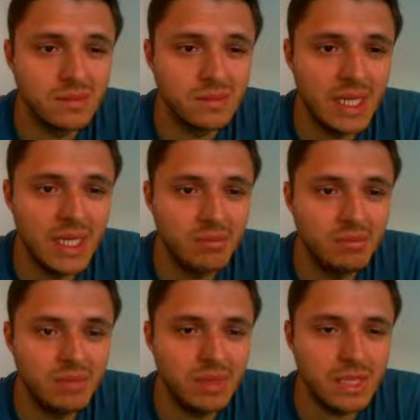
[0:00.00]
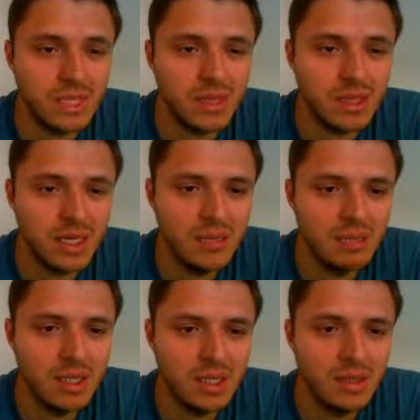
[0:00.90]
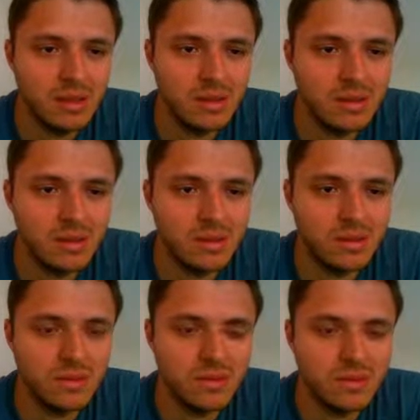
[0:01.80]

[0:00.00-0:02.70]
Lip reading: I can play. Can I play? No.